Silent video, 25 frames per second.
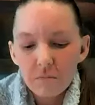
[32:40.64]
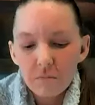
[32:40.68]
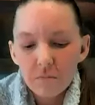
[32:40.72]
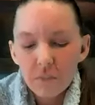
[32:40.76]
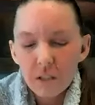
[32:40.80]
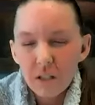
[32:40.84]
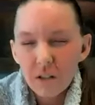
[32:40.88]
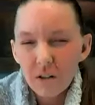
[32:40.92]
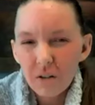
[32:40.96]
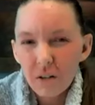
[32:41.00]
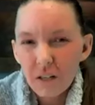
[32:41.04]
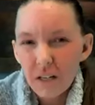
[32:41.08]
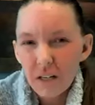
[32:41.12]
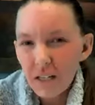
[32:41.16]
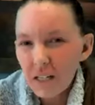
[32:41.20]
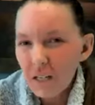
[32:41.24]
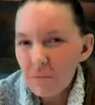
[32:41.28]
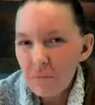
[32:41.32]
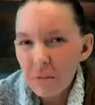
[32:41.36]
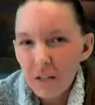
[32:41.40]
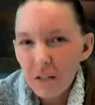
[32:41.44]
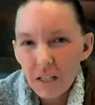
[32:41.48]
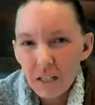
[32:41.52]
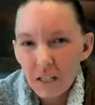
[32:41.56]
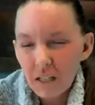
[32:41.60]

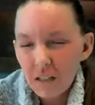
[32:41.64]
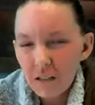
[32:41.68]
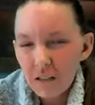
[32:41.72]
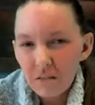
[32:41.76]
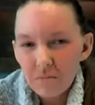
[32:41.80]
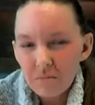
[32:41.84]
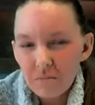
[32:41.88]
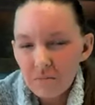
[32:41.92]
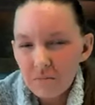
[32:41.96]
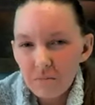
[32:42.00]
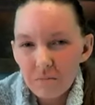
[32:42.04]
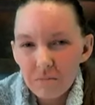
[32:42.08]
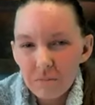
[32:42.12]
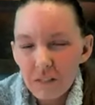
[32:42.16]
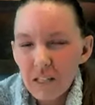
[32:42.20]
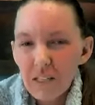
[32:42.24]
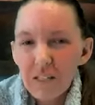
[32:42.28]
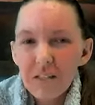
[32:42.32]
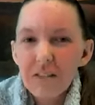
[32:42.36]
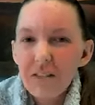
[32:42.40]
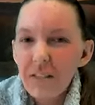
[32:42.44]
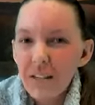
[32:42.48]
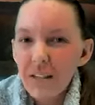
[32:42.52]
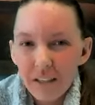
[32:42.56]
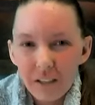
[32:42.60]
anybody can
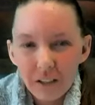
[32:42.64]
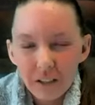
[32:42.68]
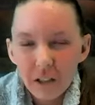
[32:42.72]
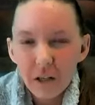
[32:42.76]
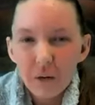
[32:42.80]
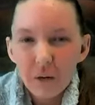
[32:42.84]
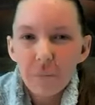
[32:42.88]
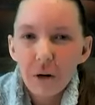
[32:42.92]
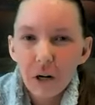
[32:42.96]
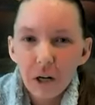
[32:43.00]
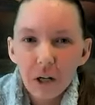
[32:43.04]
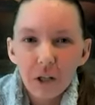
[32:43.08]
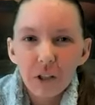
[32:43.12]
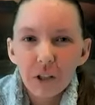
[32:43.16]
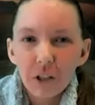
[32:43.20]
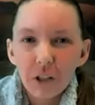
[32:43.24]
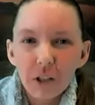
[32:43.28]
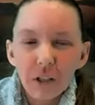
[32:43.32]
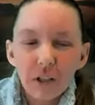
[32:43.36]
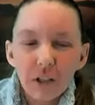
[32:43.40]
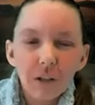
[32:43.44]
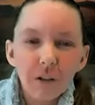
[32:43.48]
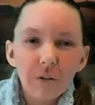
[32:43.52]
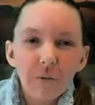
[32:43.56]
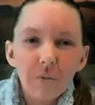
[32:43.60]
say they're a
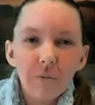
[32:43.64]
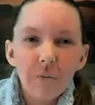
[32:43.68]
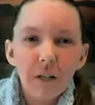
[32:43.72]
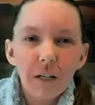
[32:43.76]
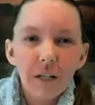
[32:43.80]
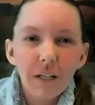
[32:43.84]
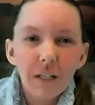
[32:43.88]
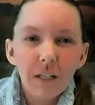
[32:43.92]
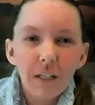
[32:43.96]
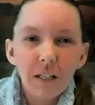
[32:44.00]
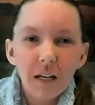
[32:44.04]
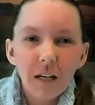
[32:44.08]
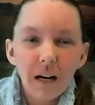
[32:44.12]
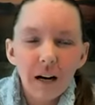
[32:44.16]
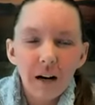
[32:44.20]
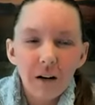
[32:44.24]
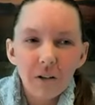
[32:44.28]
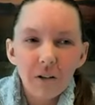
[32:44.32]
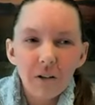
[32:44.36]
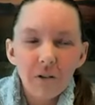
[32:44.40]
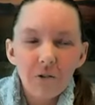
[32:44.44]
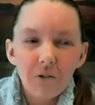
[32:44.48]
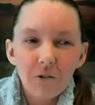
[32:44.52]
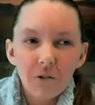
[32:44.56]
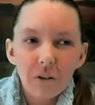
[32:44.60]
partner, but how
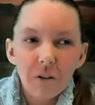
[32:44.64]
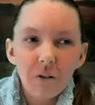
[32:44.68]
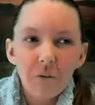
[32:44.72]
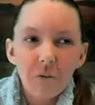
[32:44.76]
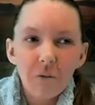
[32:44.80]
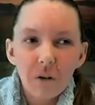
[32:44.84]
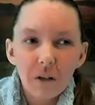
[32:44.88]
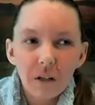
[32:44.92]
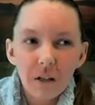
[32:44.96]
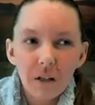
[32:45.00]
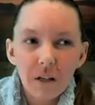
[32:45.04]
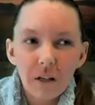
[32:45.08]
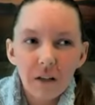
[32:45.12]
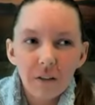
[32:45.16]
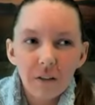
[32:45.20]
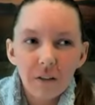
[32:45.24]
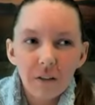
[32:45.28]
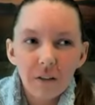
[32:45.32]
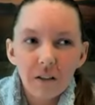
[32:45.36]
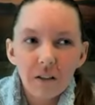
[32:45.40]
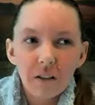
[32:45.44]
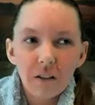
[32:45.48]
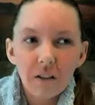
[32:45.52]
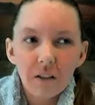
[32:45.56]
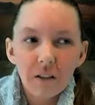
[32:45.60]
you treat one
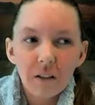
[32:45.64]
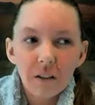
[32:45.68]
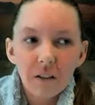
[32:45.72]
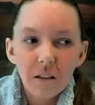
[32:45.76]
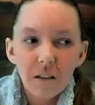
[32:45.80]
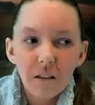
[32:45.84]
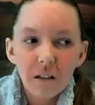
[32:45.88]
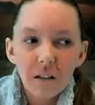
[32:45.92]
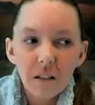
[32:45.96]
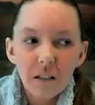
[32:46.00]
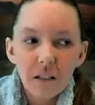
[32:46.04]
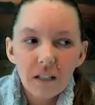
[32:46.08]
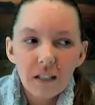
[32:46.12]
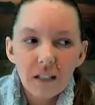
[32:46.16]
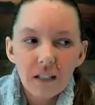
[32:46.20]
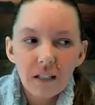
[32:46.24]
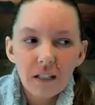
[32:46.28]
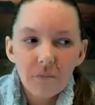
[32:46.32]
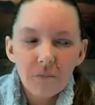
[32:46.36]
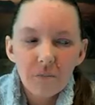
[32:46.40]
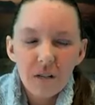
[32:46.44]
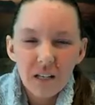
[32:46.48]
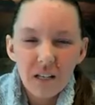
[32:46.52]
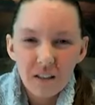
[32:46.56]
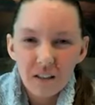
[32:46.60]
another
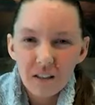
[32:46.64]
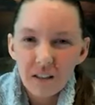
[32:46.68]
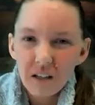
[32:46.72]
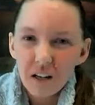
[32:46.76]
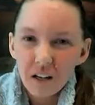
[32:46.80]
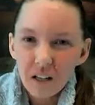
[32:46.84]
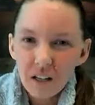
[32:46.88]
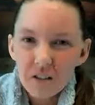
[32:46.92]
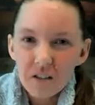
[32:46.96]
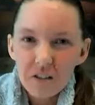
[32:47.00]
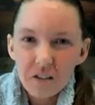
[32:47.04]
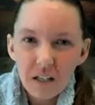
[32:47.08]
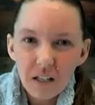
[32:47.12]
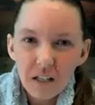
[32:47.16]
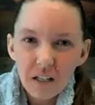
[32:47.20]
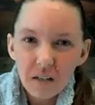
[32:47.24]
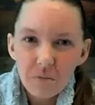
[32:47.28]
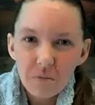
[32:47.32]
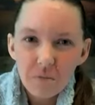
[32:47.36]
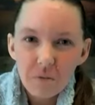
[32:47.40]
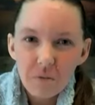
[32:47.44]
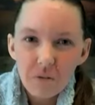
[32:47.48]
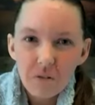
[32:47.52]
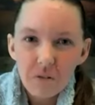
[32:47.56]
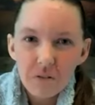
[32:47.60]
in the hard
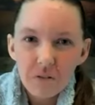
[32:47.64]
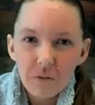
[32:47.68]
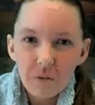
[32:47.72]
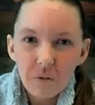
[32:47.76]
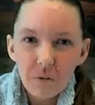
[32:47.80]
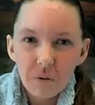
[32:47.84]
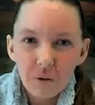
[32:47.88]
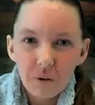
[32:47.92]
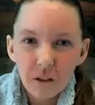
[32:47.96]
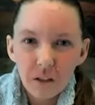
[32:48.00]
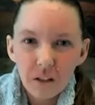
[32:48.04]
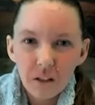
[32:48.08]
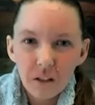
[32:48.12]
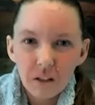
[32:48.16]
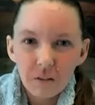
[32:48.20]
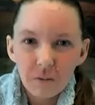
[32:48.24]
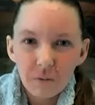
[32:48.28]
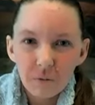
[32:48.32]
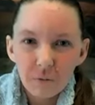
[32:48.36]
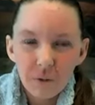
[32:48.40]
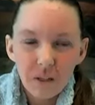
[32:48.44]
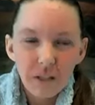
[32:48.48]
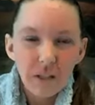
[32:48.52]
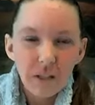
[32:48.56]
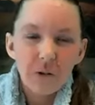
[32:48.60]
times or
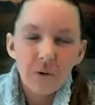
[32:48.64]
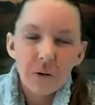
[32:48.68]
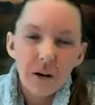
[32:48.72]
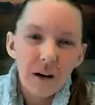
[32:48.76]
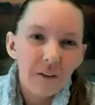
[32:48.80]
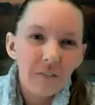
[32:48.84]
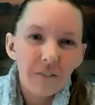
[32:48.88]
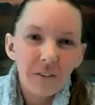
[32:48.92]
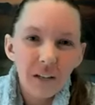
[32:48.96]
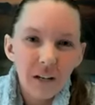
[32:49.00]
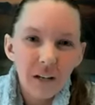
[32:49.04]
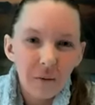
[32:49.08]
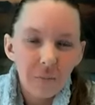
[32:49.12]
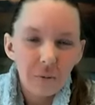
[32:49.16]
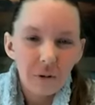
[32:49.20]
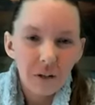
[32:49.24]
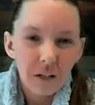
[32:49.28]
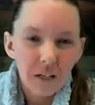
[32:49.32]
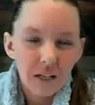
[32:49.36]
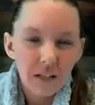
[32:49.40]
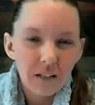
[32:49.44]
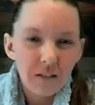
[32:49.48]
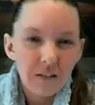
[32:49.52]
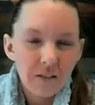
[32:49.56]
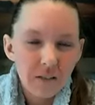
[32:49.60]
when you have the upper
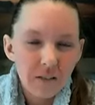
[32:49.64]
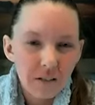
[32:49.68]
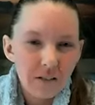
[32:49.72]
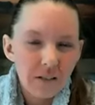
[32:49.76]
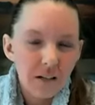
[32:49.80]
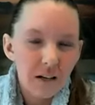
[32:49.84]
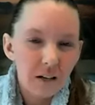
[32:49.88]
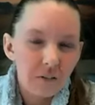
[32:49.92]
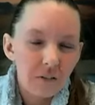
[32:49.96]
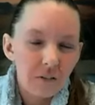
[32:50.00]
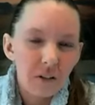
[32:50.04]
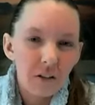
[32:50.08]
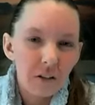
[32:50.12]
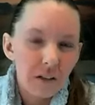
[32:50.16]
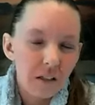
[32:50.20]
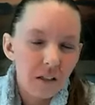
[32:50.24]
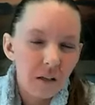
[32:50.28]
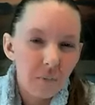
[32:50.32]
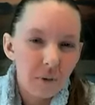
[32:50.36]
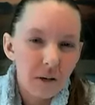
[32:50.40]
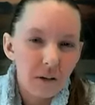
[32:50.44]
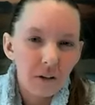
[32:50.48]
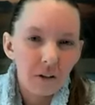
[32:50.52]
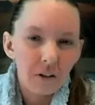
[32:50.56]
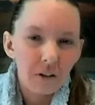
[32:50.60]
hand says everything
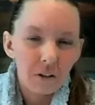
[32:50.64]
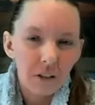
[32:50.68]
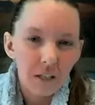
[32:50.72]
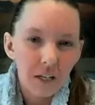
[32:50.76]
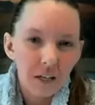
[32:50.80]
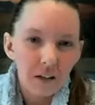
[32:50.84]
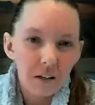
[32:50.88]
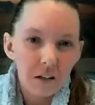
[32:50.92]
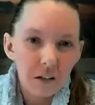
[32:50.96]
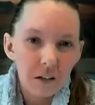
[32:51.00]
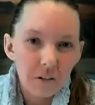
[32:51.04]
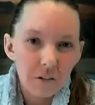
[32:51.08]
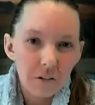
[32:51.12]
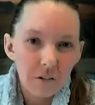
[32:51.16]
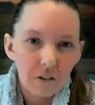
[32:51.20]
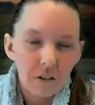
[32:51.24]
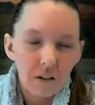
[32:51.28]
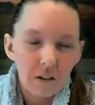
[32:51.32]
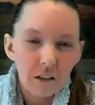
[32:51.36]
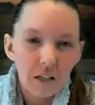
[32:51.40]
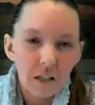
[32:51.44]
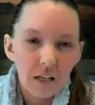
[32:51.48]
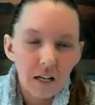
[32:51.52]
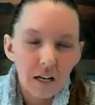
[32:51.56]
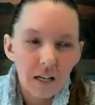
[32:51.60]
about your
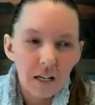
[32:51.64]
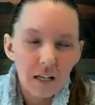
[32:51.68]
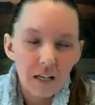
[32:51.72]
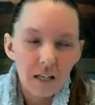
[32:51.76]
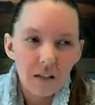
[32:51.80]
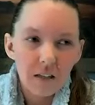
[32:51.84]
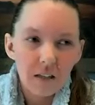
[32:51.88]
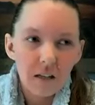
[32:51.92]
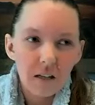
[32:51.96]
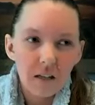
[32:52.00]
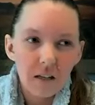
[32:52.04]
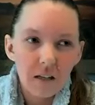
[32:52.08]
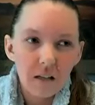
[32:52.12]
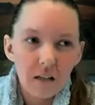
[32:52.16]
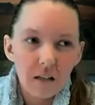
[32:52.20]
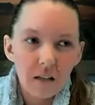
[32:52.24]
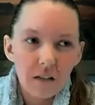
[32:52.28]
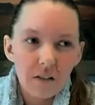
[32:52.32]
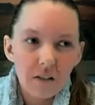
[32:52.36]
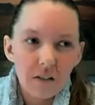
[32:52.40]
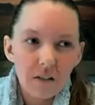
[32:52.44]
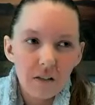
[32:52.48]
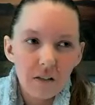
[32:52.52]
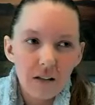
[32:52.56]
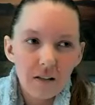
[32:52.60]
character. And I think
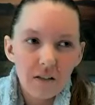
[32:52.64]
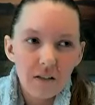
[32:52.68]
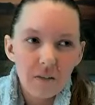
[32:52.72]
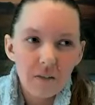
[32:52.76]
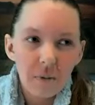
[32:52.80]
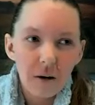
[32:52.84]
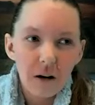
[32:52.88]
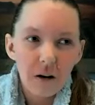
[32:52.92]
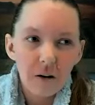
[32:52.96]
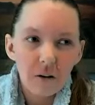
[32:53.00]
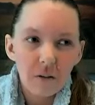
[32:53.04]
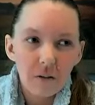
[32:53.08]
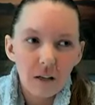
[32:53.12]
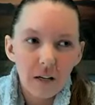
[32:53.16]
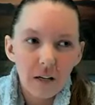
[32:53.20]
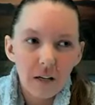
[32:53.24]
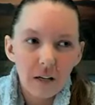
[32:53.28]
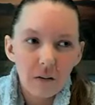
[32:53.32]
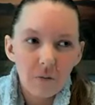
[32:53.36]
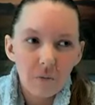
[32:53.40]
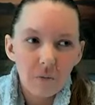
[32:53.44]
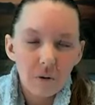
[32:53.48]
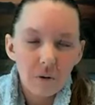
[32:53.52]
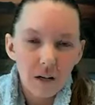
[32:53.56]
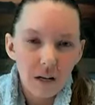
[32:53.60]
it's less about like
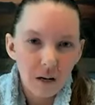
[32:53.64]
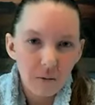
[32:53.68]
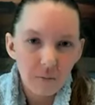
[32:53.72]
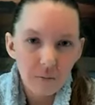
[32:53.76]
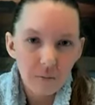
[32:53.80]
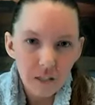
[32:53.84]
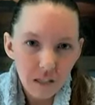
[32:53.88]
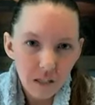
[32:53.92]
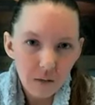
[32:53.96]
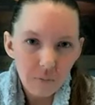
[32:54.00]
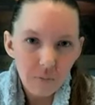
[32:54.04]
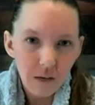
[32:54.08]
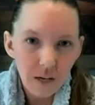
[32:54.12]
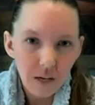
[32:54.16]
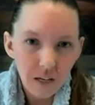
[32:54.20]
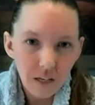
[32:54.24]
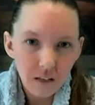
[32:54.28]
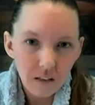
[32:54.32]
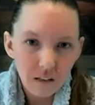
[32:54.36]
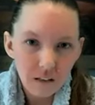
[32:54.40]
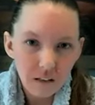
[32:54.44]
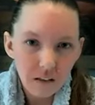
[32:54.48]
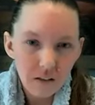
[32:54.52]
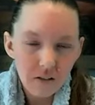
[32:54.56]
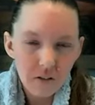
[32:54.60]
what I'm getting
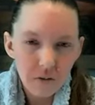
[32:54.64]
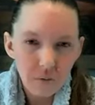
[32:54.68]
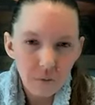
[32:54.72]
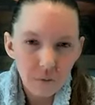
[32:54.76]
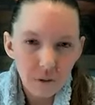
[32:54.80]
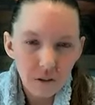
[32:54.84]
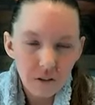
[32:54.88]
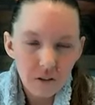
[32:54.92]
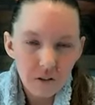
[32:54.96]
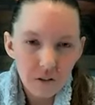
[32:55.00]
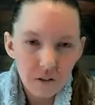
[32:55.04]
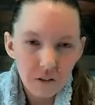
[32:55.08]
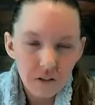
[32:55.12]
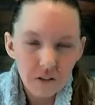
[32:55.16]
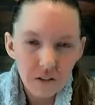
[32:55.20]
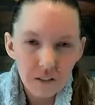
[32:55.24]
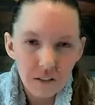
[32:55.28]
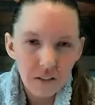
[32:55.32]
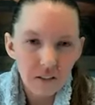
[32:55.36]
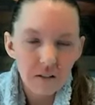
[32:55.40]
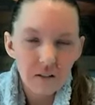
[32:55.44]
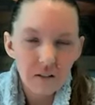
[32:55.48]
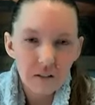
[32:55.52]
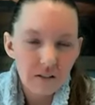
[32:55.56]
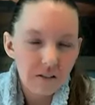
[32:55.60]
paid as a realtor.
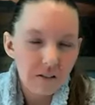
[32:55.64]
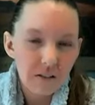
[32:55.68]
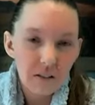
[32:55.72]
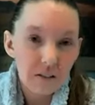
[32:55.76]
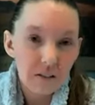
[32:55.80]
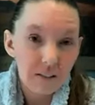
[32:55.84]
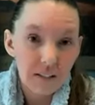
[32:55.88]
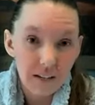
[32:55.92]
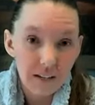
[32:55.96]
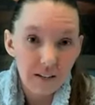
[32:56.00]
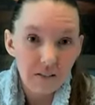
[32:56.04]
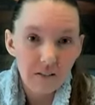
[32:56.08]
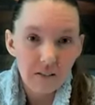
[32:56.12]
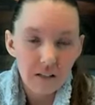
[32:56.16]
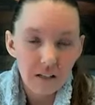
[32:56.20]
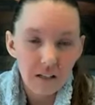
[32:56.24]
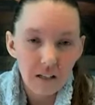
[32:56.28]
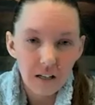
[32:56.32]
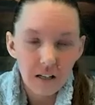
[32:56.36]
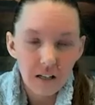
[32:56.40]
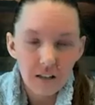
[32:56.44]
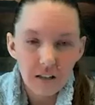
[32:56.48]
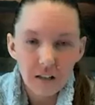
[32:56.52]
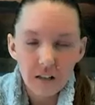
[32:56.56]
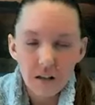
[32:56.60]
Like it's the last thing
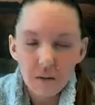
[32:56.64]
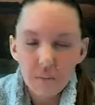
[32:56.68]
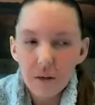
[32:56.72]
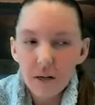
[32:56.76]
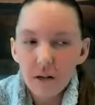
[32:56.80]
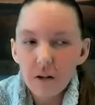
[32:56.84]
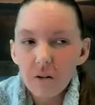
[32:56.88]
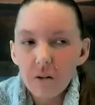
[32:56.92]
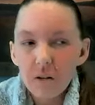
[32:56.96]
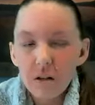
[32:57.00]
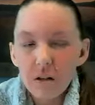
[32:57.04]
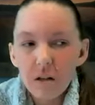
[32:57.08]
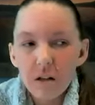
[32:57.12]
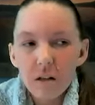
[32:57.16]
I think about.